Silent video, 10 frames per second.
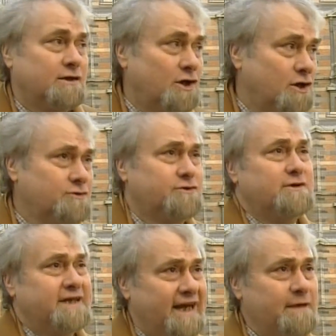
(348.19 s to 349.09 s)
go to
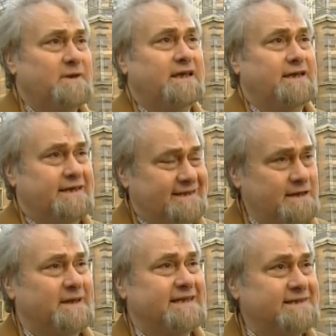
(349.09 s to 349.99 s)
an Arabic
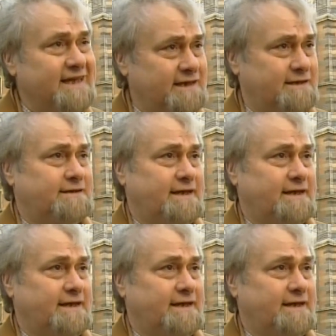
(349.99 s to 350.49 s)
Islamic state.